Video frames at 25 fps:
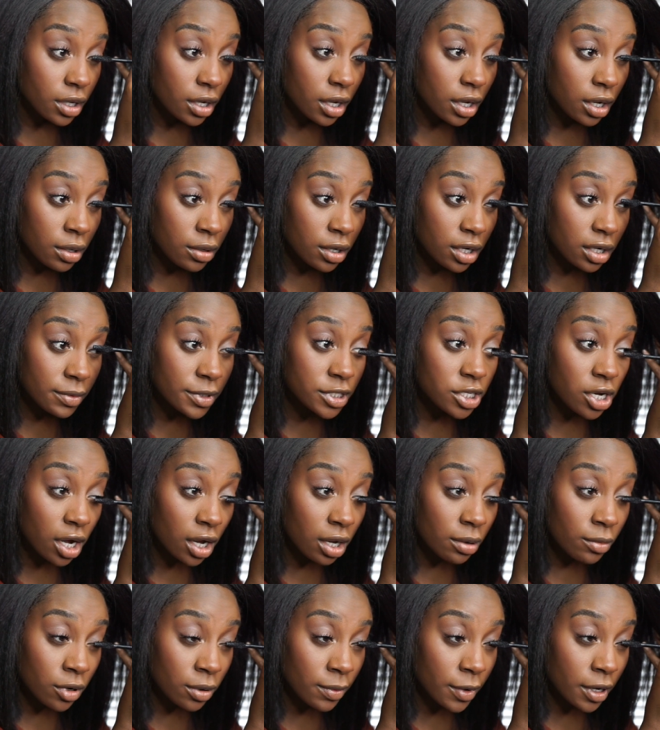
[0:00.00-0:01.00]
I'm going to be
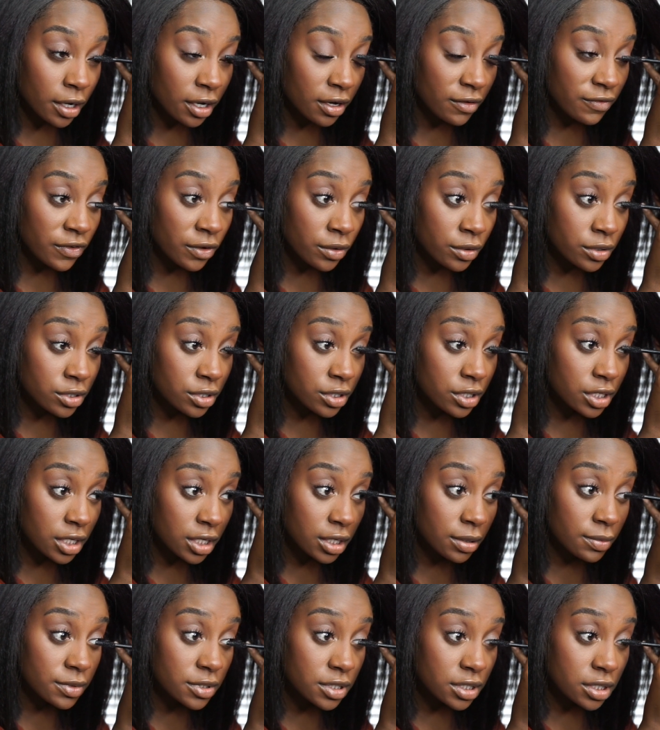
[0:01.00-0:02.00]
talking more about influencer
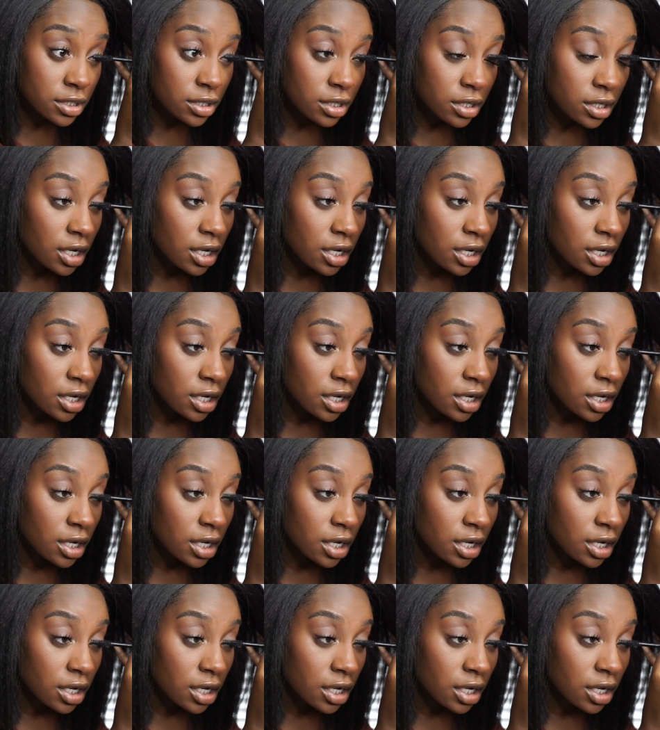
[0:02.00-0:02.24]
tips.